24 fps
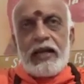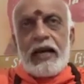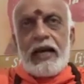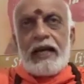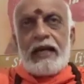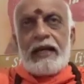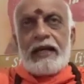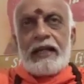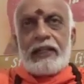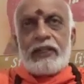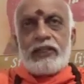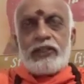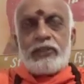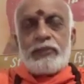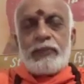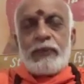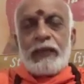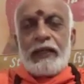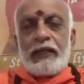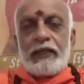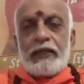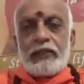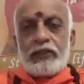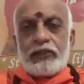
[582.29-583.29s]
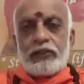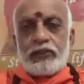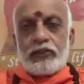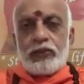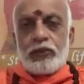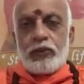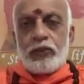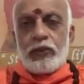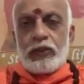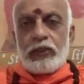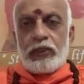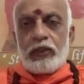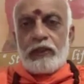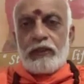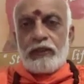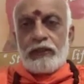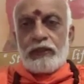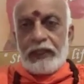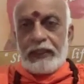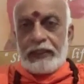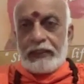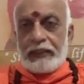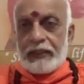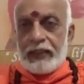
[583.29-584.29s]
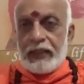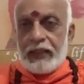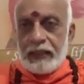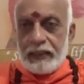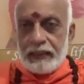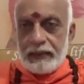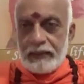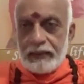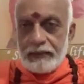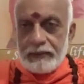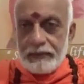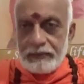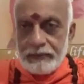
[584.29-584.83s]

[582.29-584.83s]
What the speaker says: I had explained the story of Indra.